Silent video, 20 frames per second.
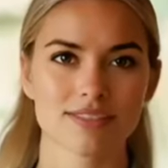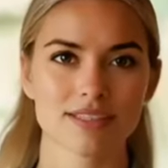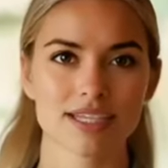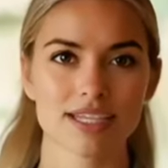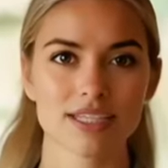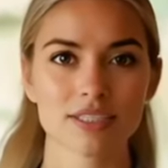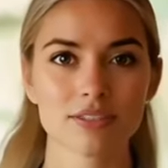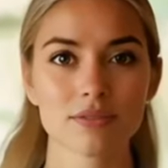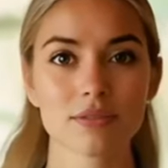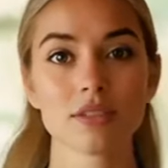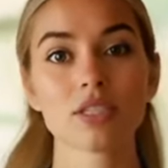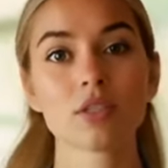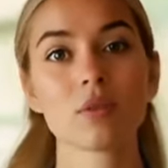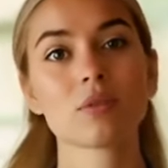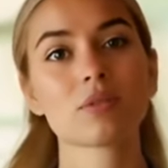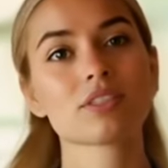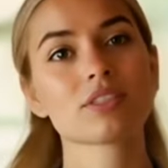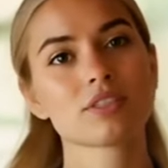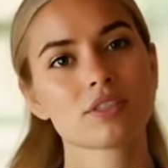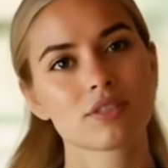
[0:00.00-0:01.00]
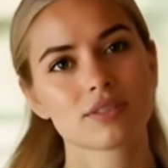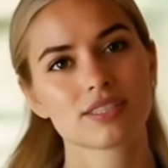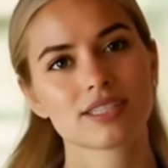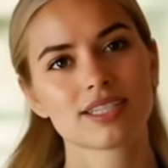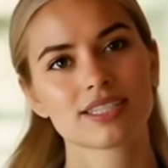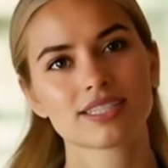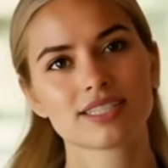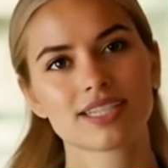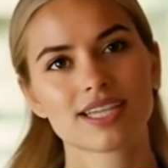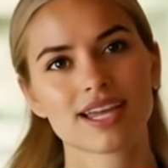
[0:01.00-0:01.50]
Individuals don't
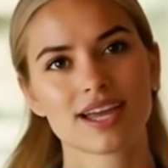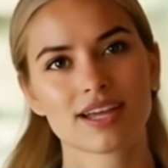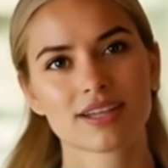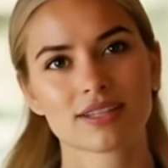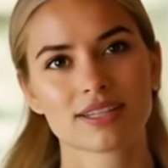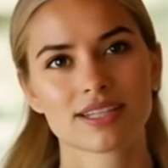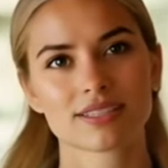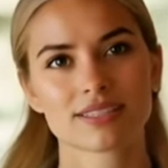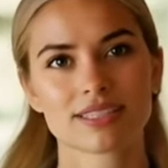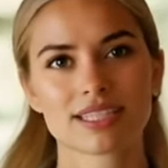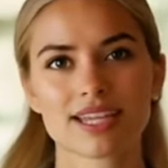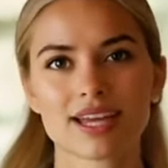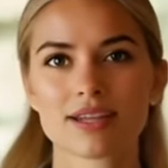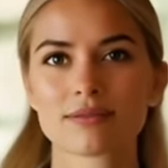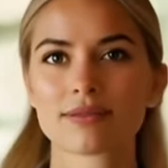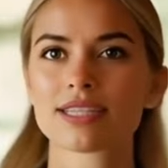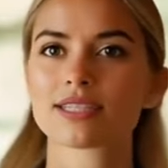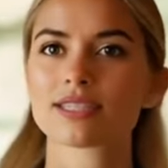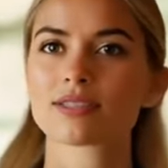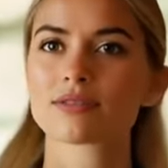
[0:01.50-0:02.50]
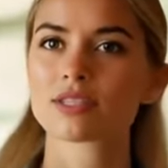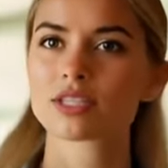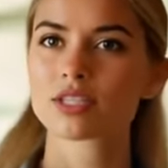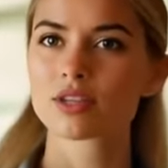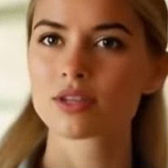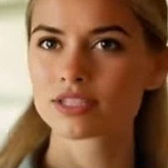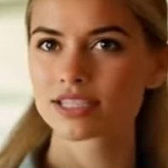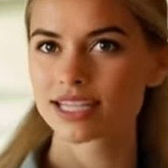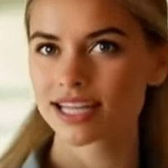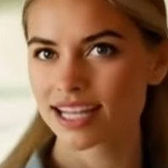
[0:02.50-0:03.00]
seem to count if they come in
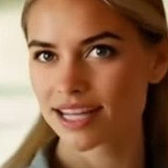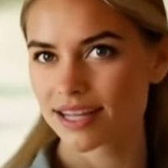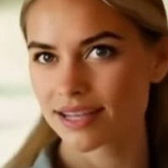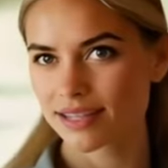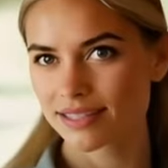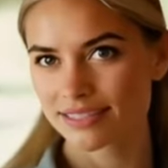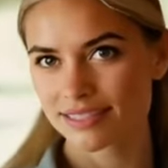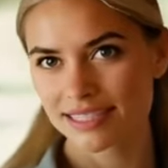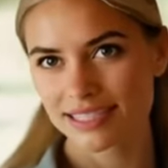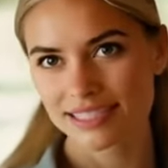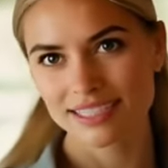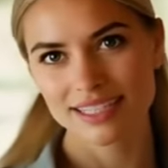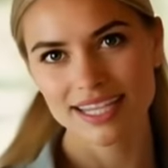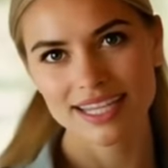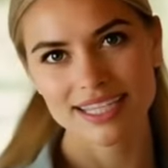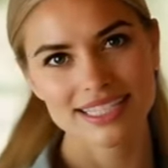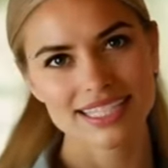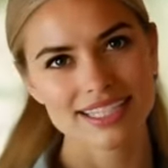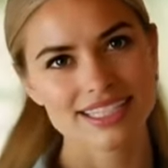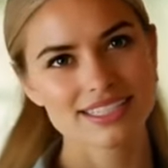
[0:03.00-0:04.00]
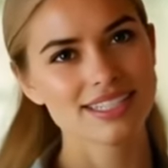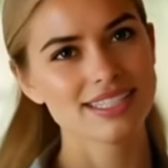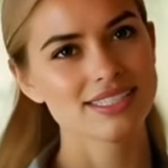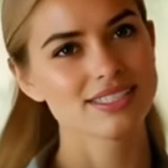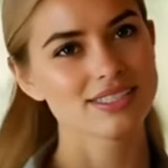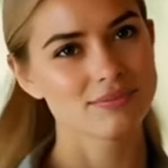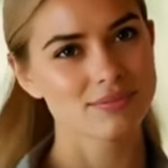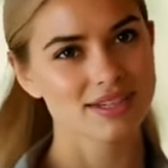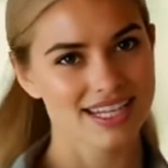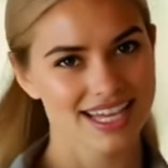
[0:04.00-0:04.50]
difficulty. Society
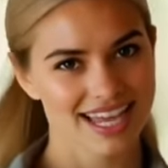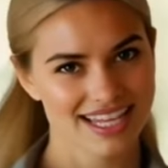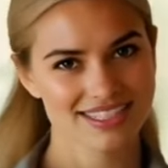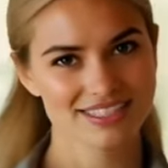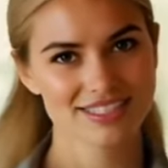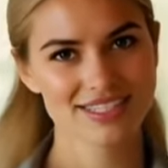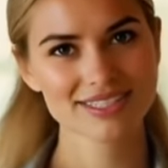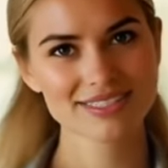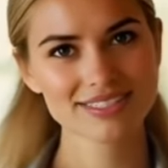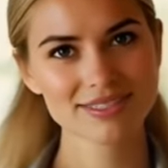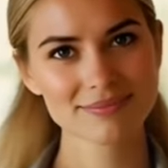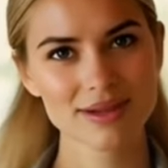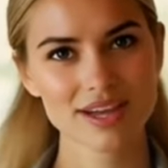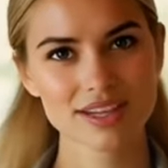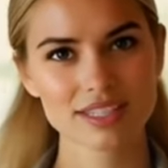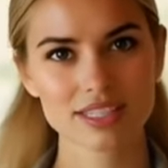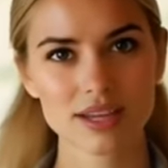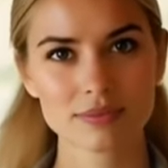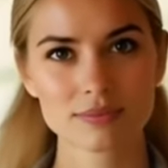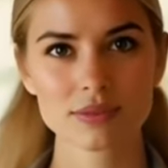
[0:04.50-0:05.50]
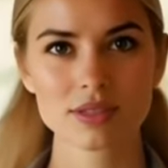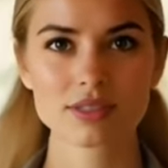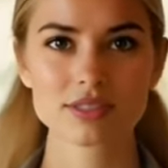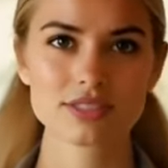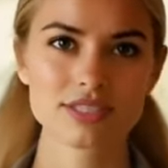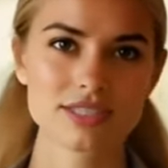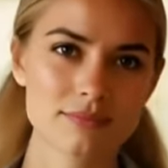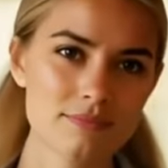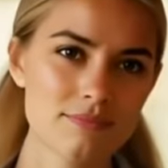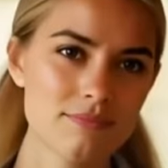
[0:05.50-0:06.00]
doesn't react on small
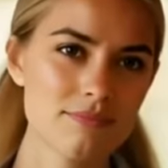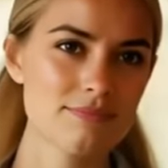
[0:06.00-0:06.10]
numbers.